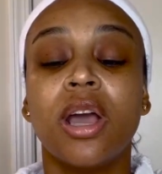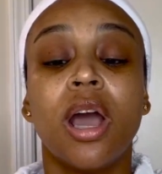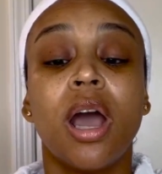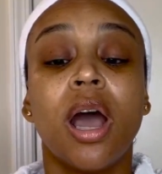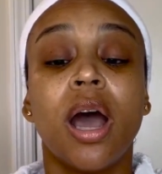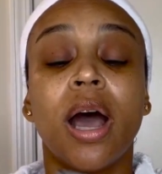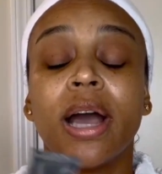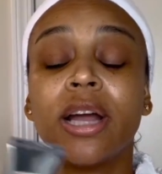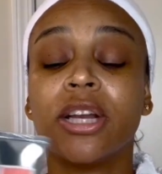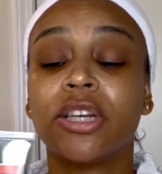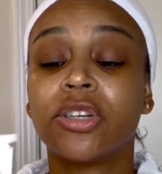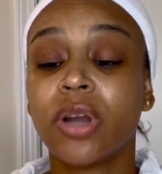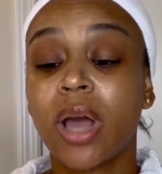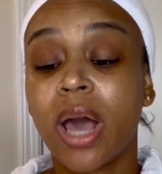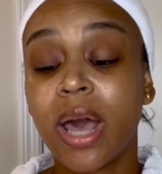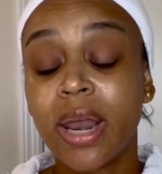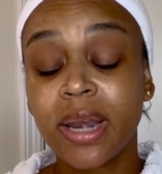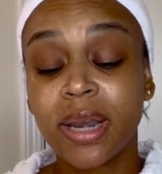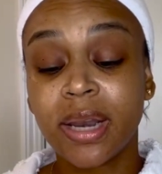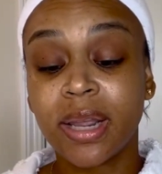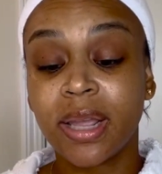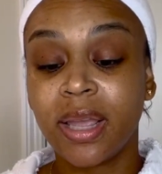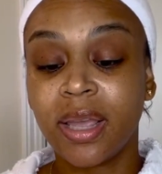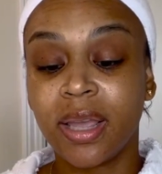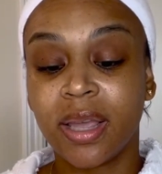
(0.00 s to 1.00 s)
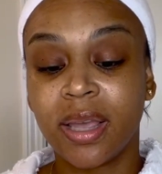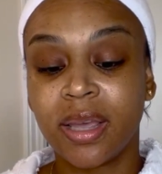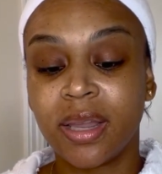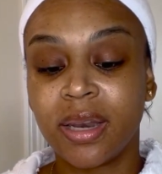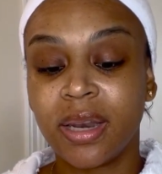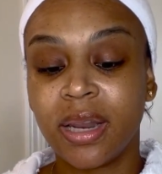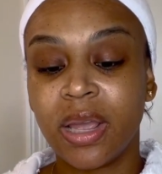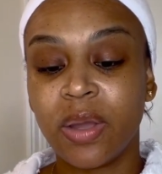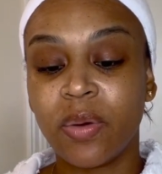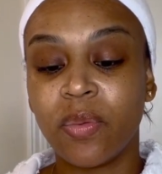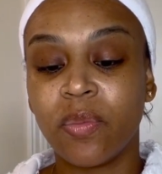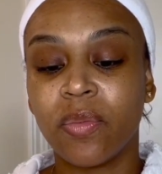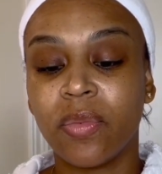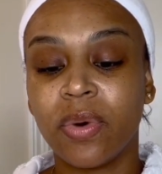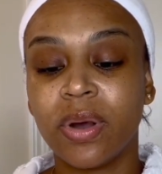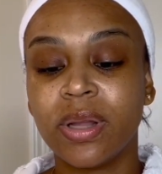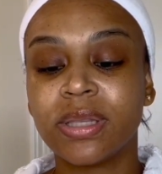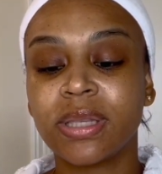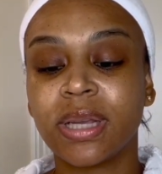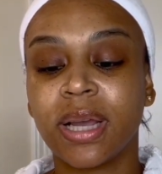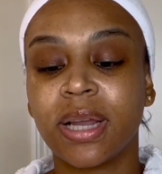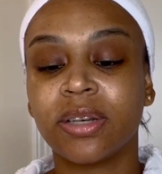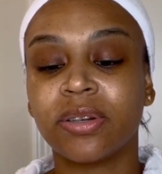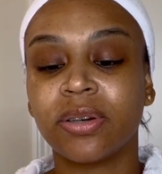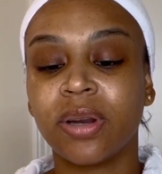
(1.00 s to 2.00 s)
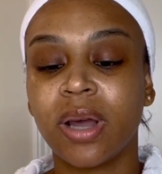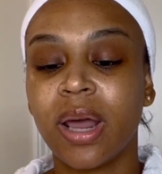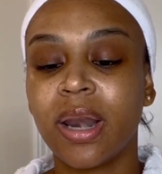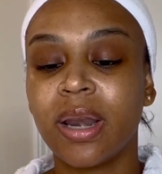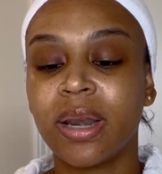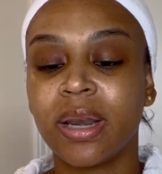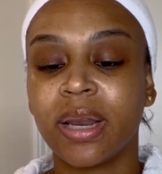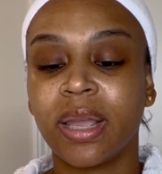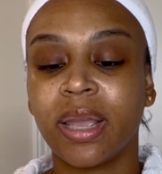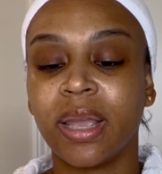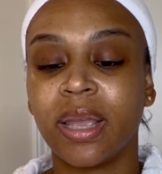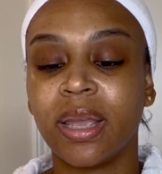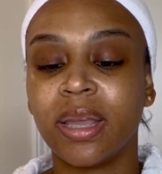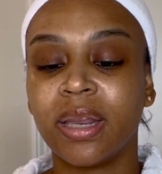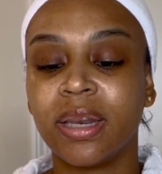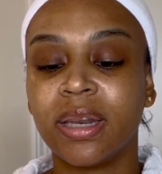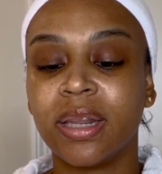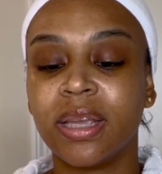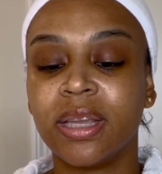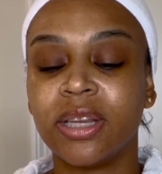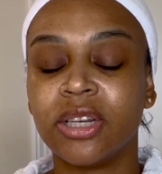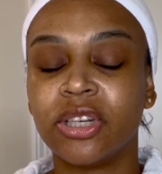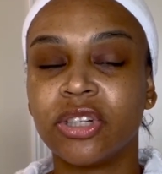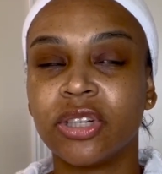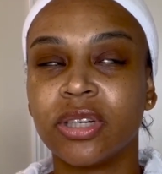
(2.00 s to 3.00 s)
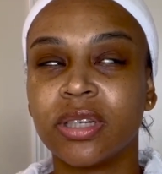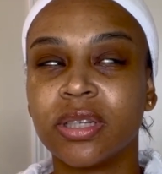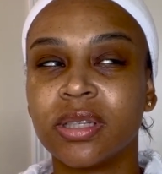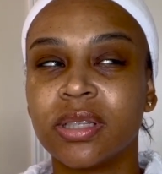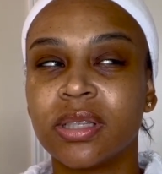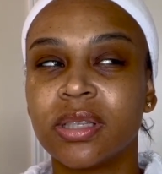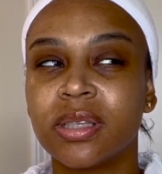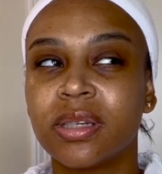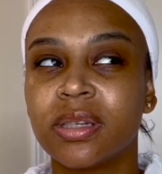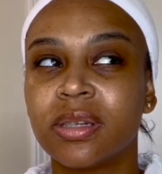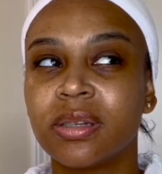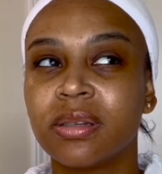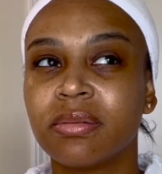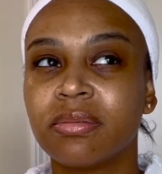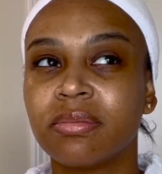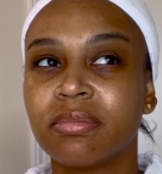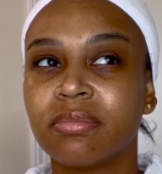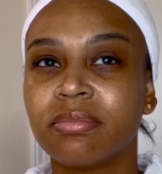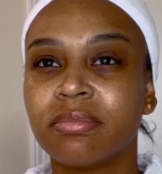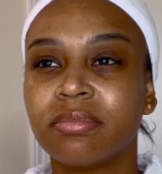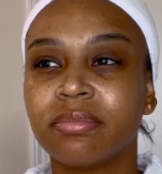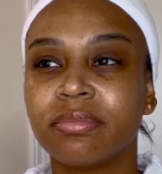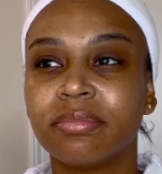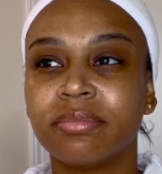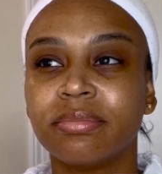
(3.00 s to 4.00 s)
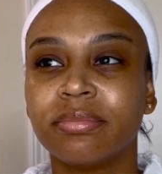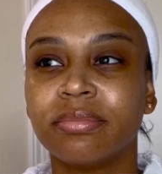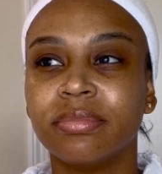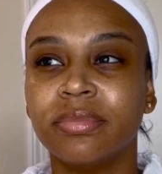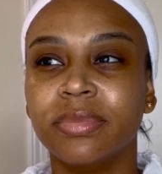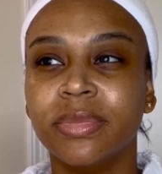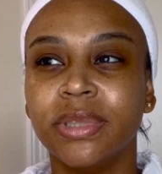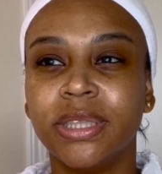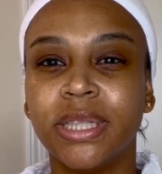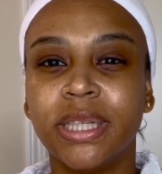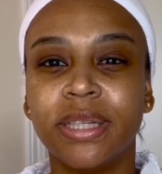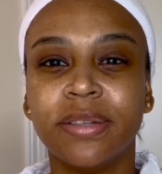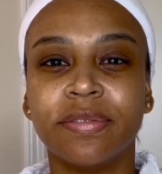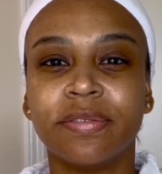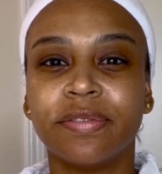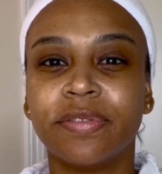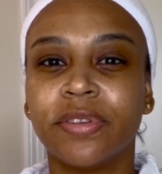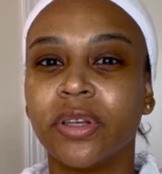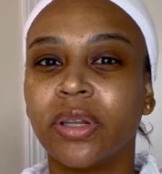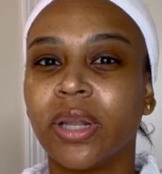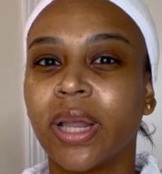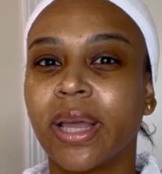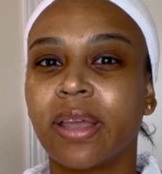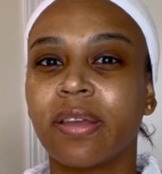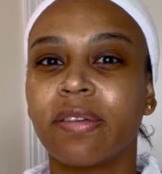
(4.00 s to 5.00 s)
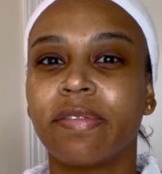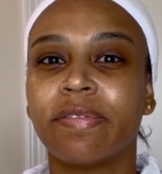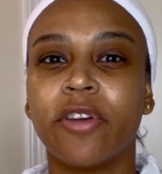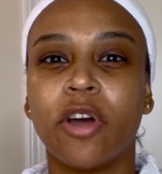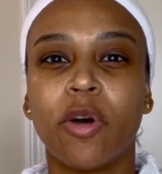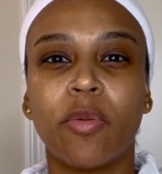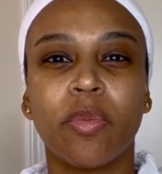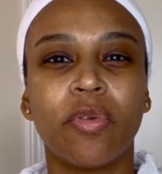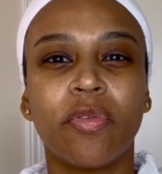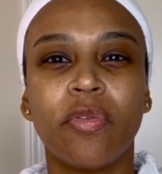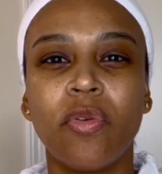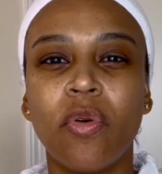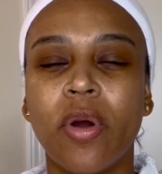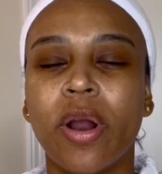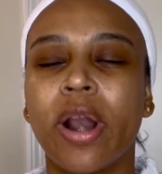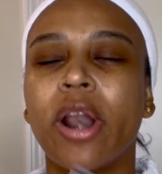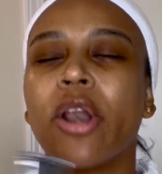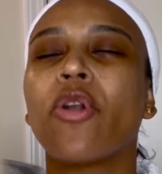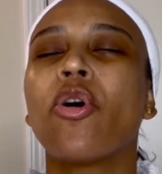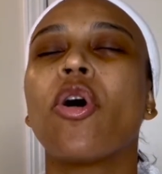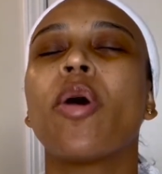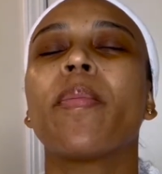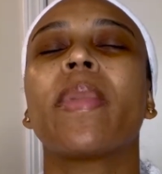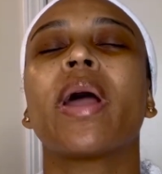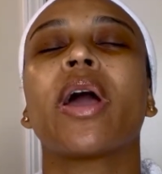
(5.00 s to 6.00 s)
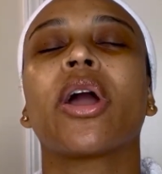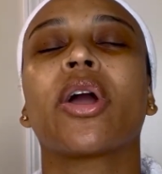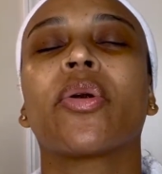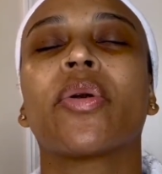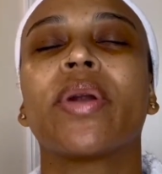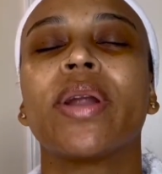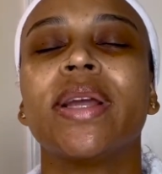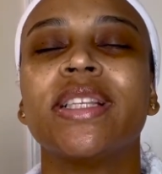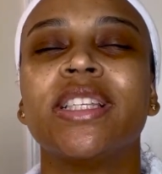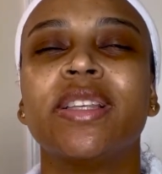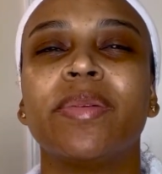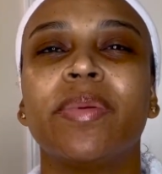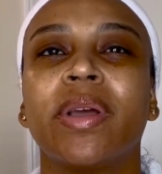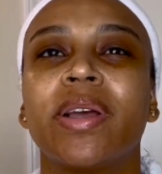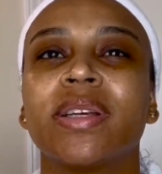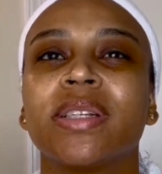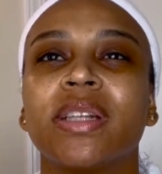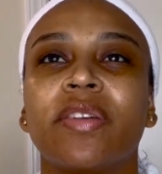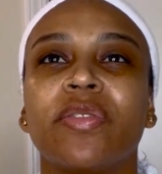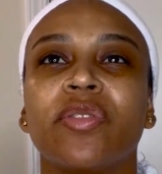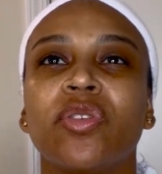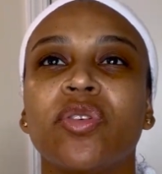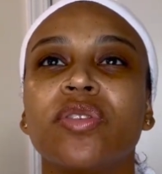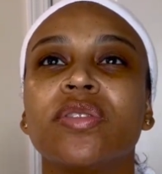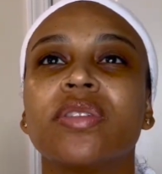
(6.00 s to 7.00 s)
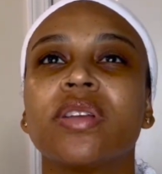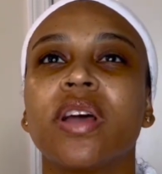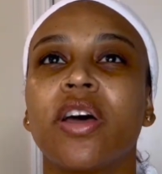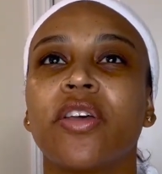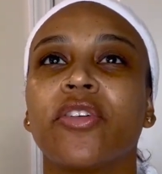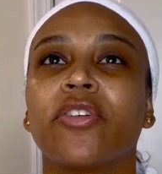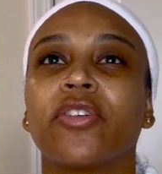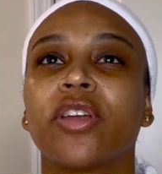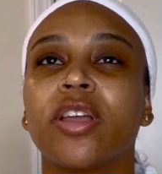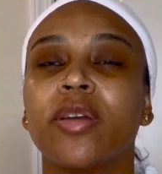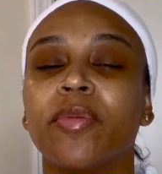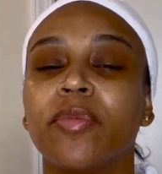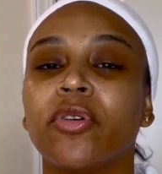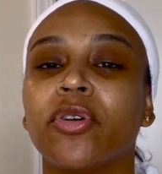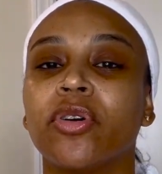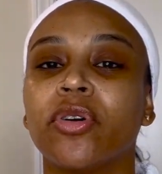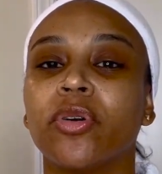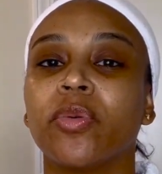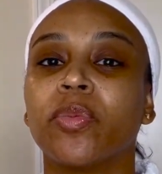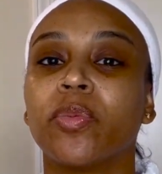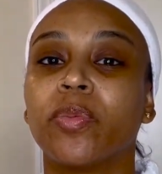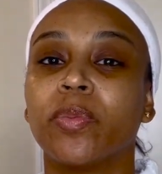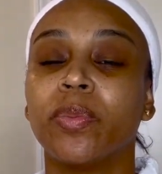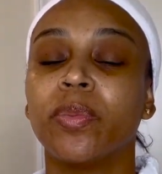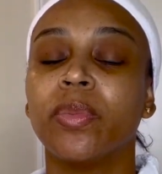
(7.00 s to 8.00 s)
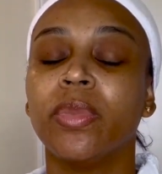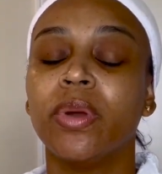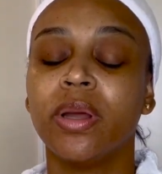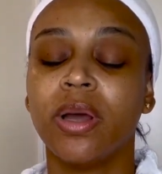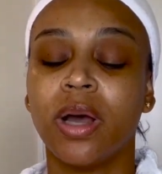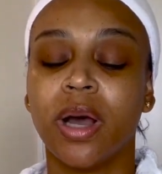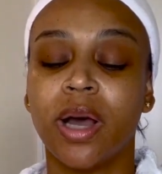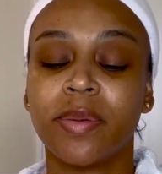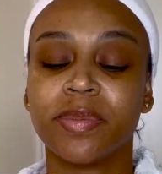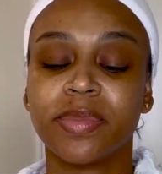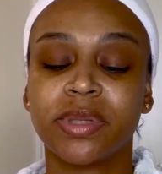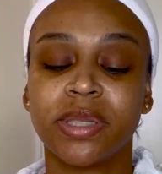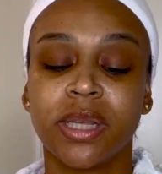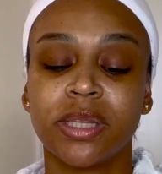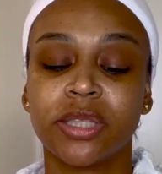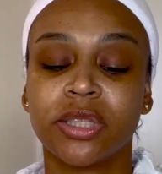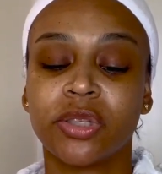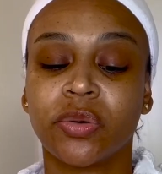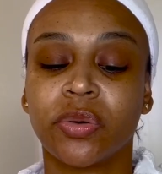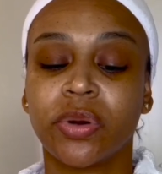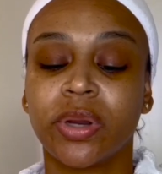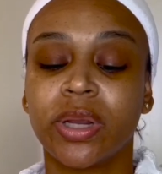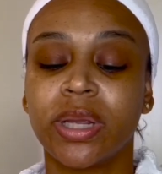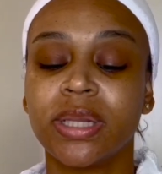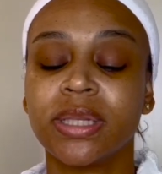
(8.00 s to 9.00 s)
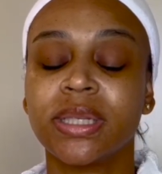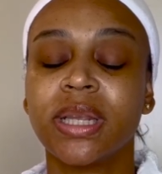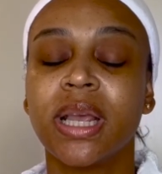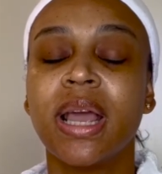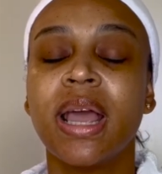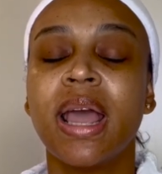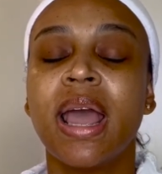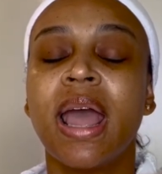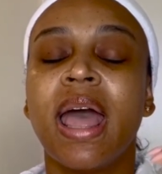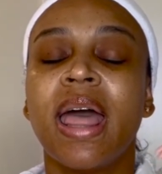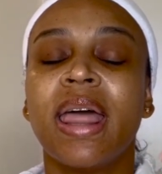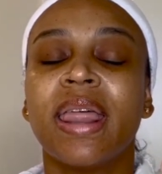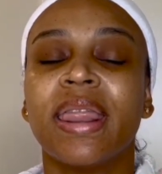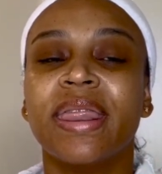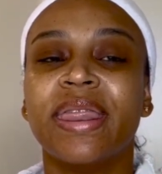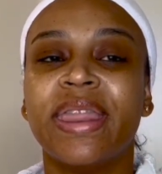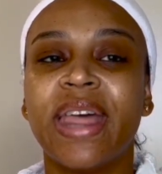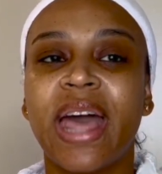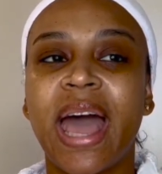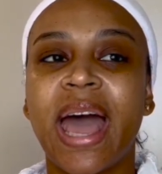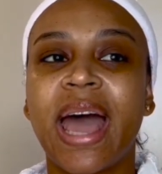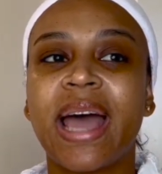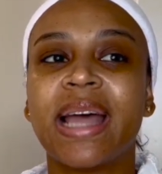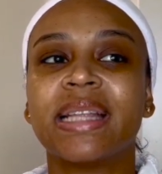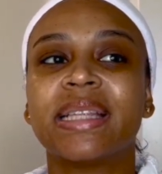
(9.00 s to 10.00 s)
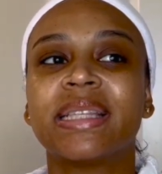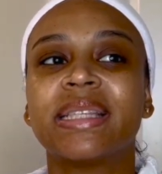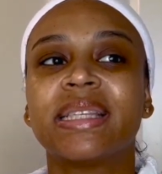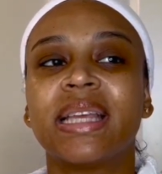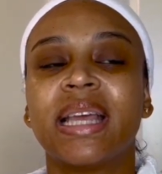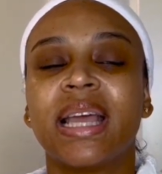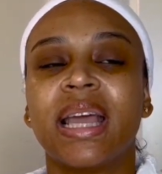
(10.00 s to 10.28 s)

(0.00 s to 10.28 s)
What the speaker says: I tried it again, and once I tried it again, it just didn't feel like it felt before. And I know I'm not crazy because I've used other chemical sunscreens that